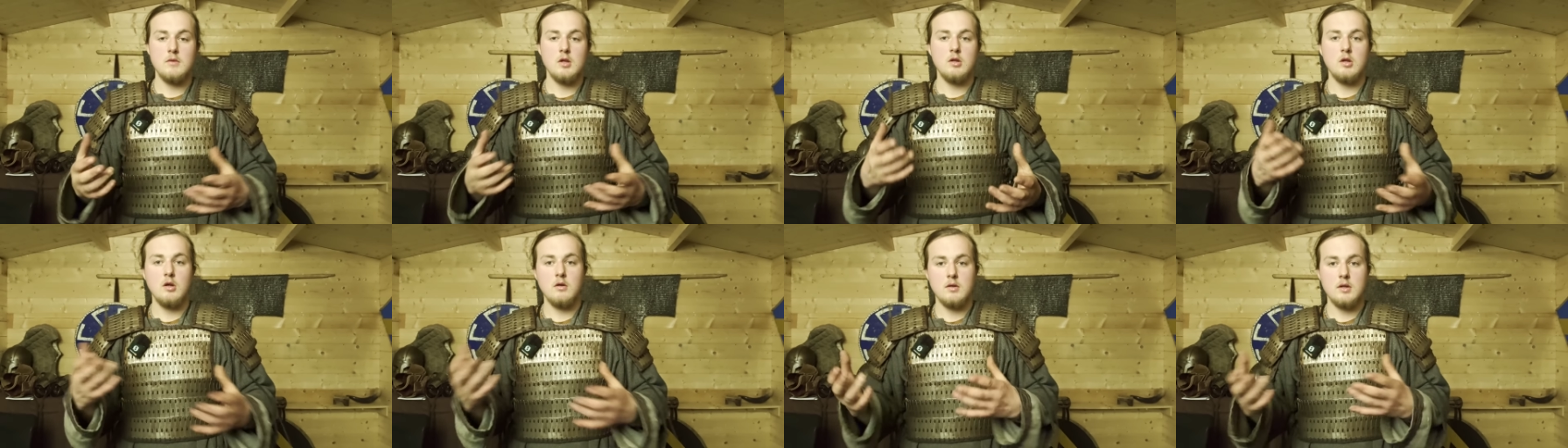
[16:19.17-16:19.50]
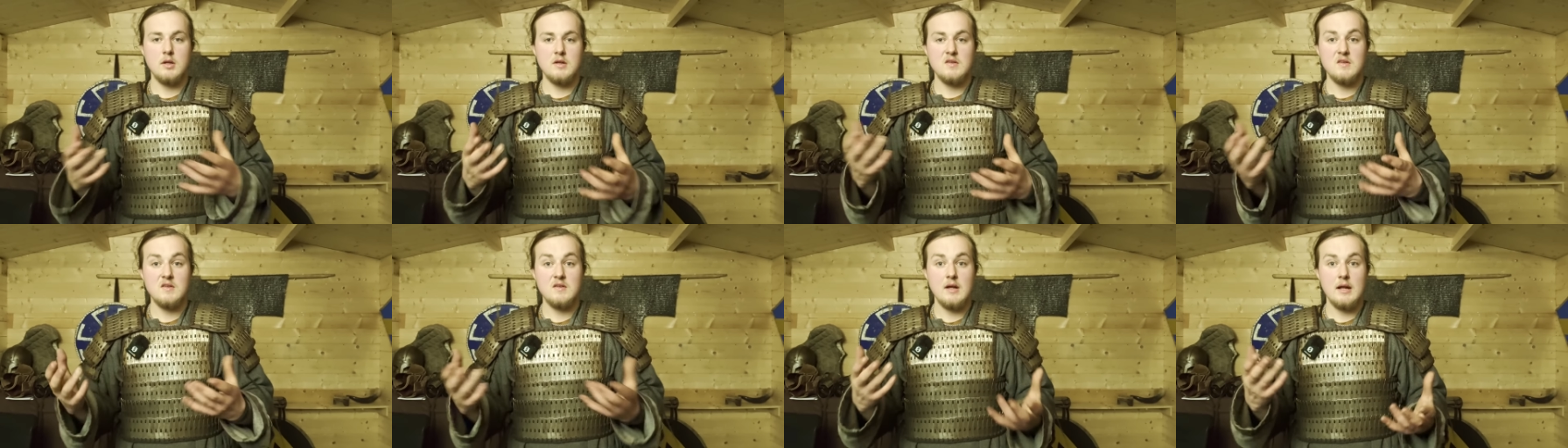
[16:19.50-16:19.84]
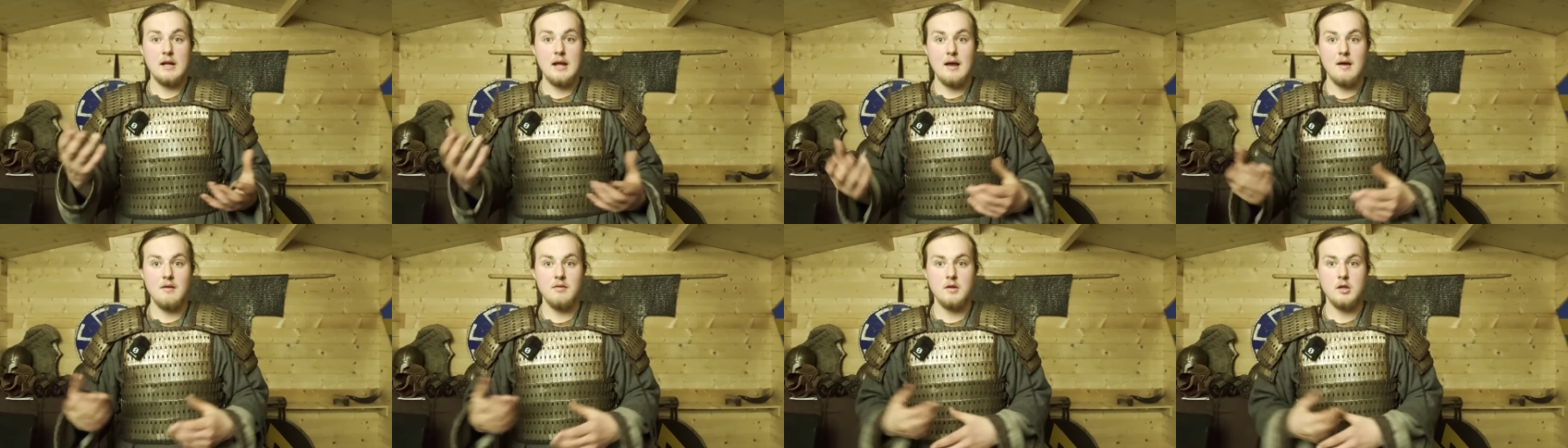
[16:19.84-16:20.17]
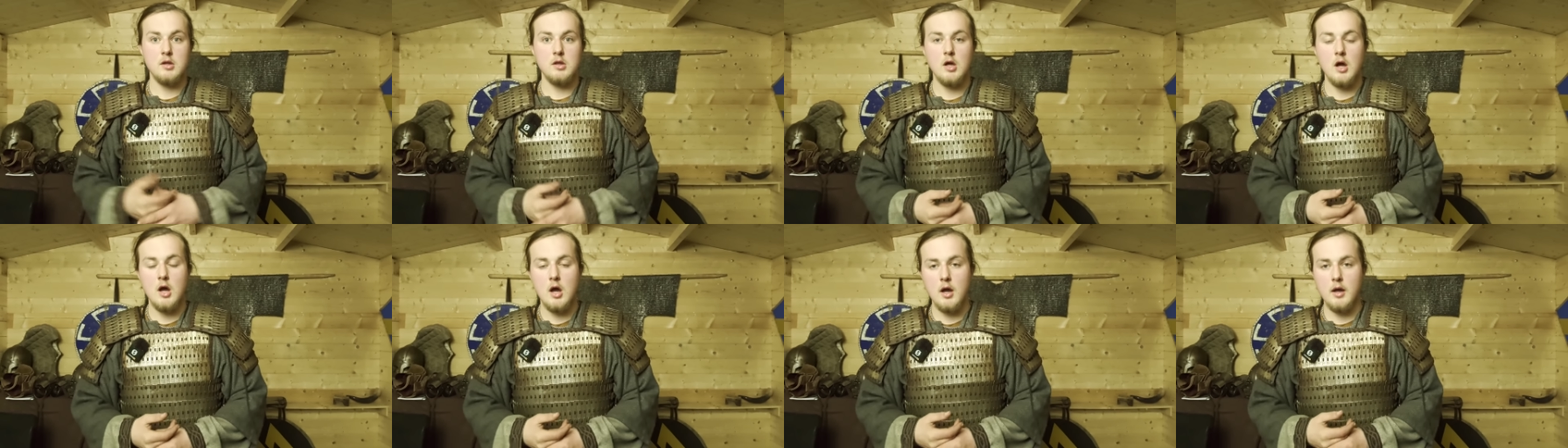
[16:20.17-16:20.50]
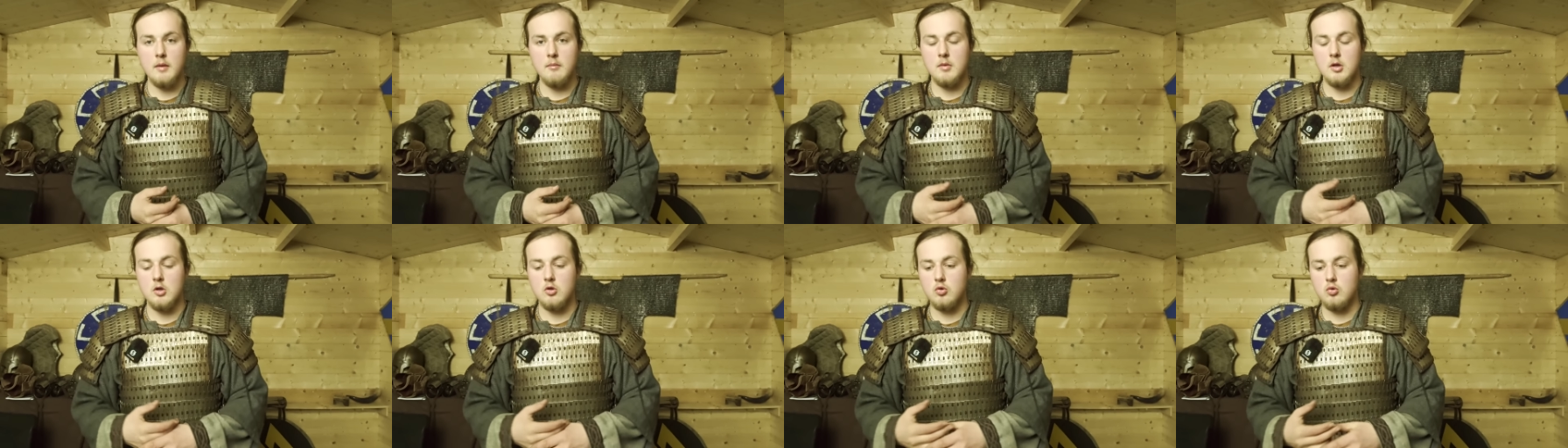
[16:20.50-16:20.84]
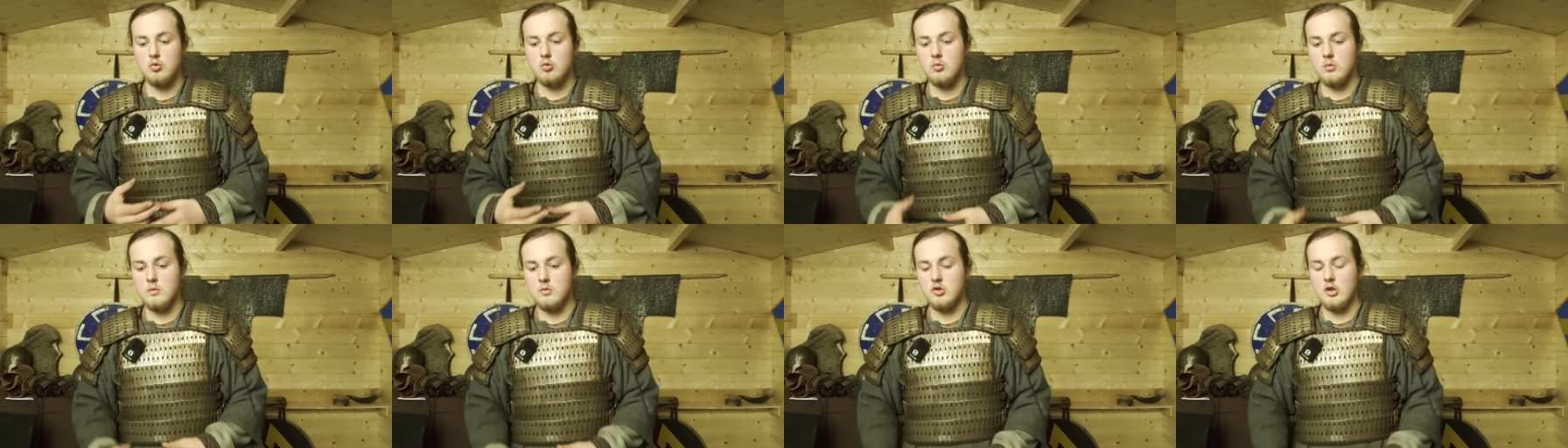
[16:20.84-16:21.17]
don't necessarily have the time
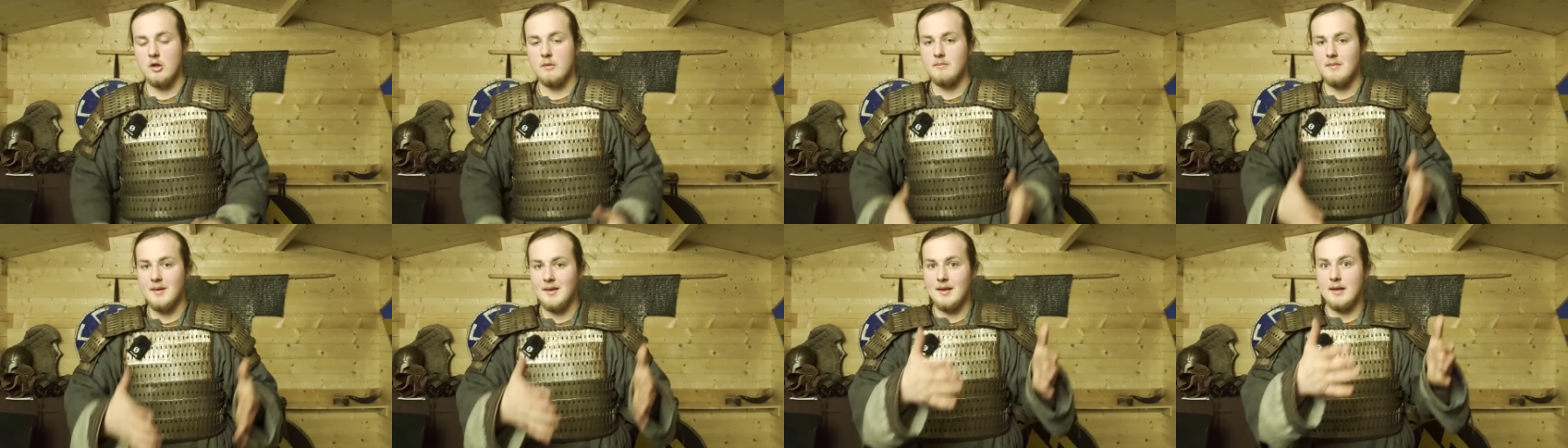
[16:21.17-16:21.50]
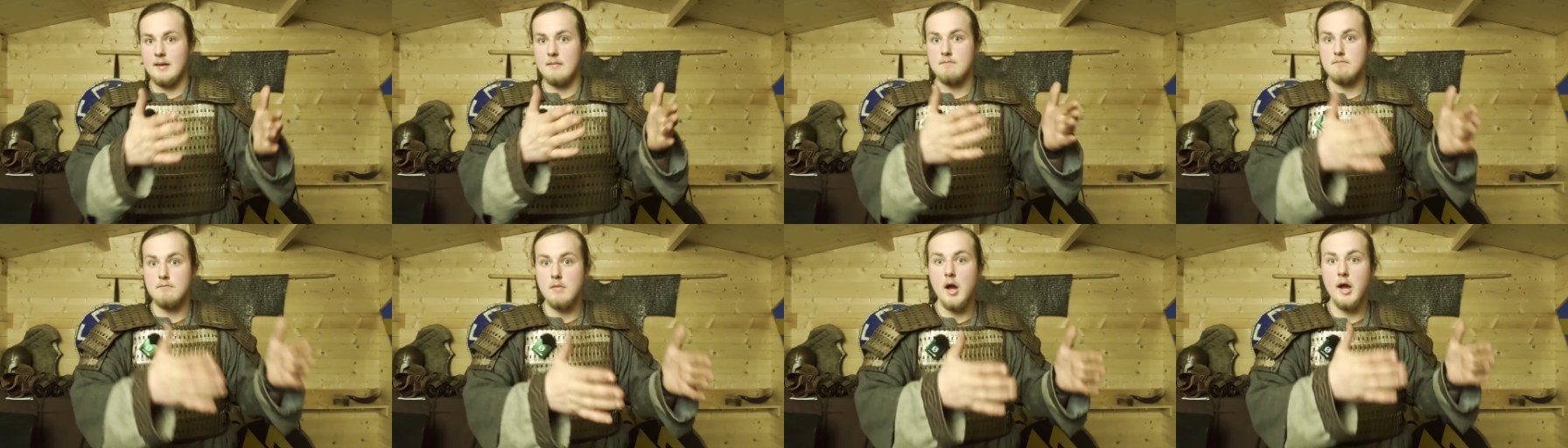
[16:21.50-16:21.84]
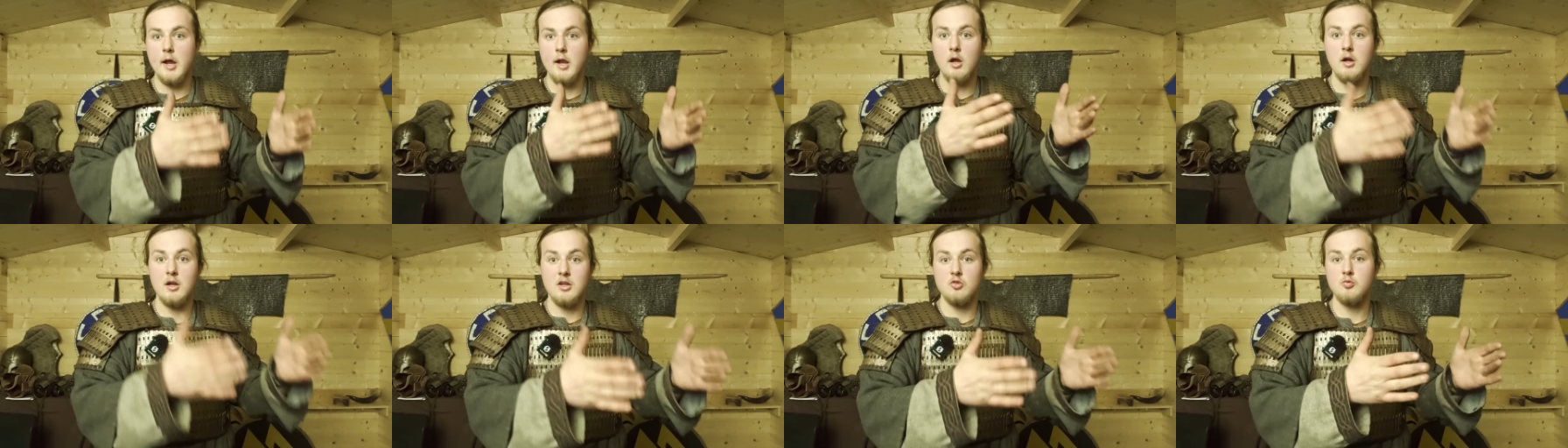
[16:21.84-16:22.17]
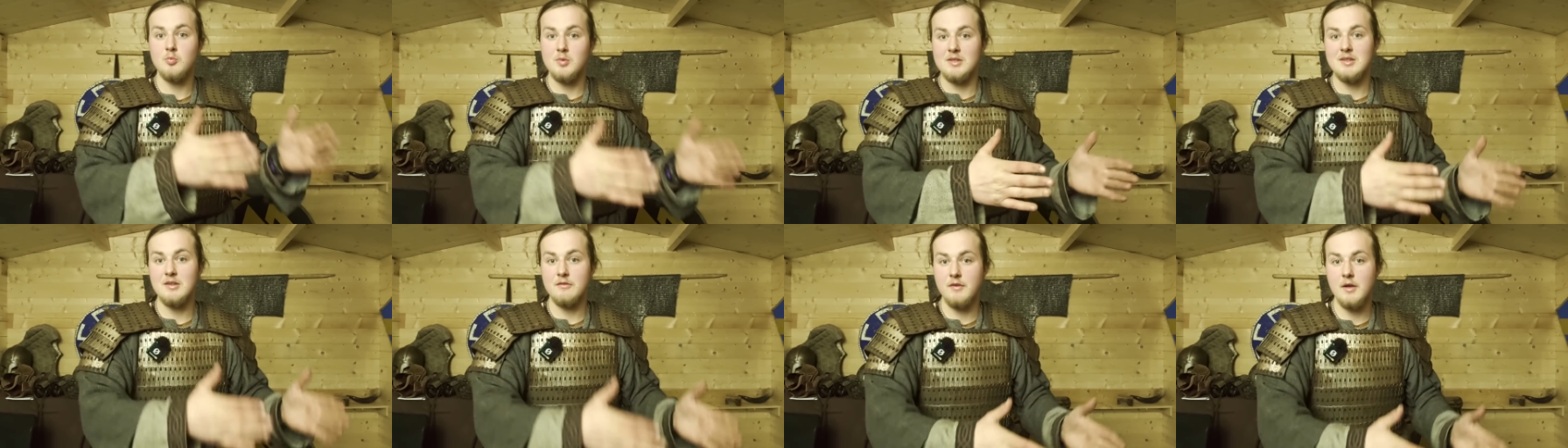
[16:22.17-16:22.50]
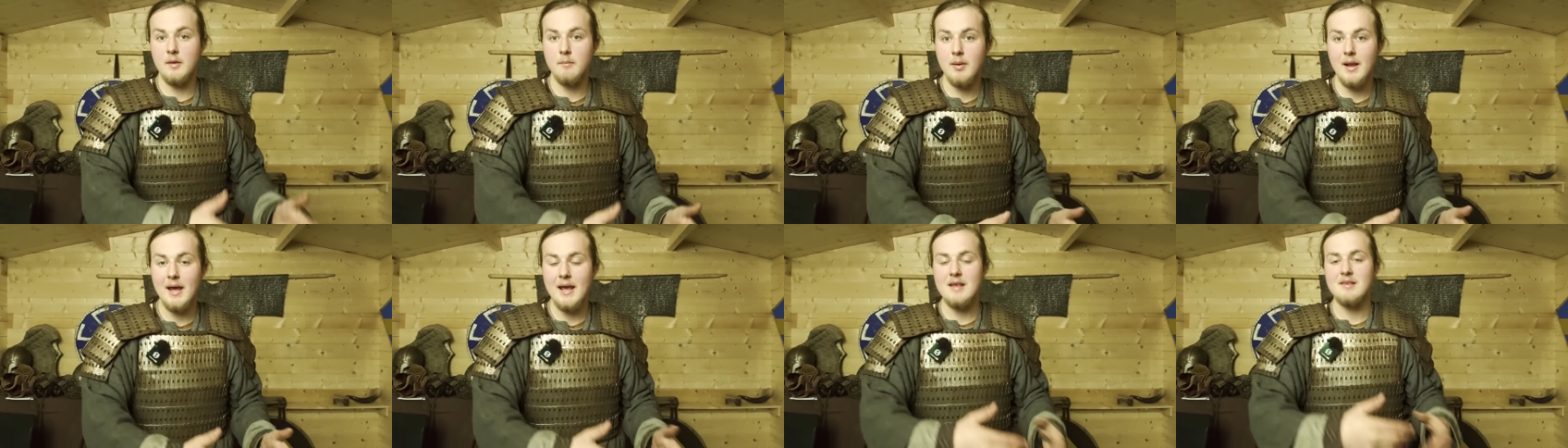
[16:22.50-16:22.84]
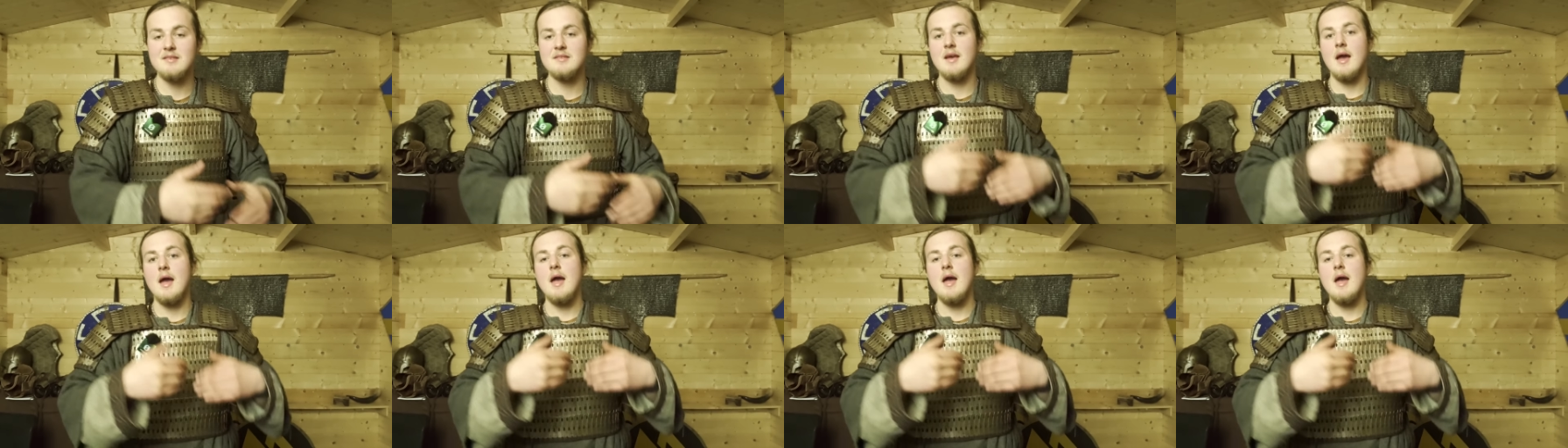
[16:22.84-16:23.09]
to start making a mine on a specific place,